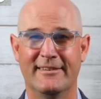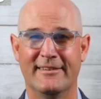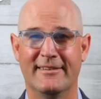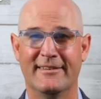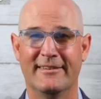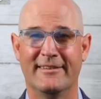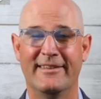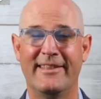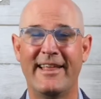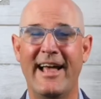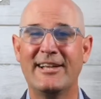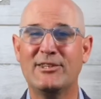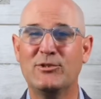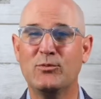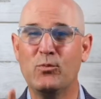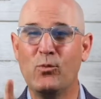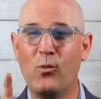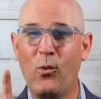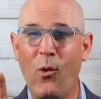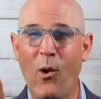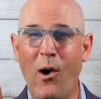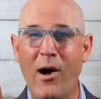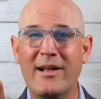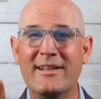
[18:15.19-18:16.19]
That's
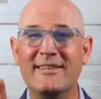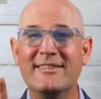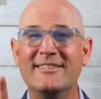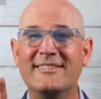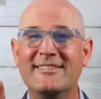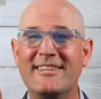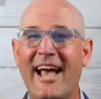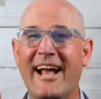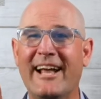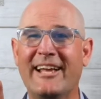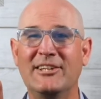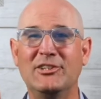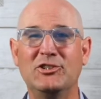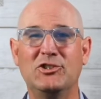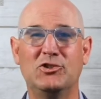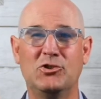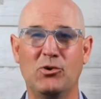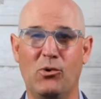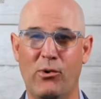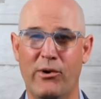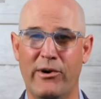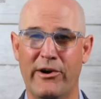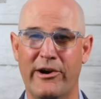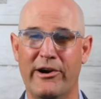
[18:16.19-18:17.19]
1 second
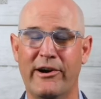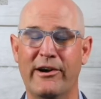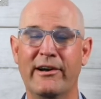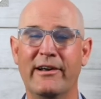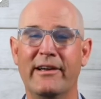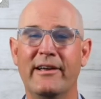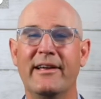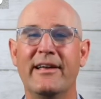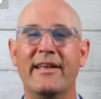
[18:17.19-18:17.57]
shorter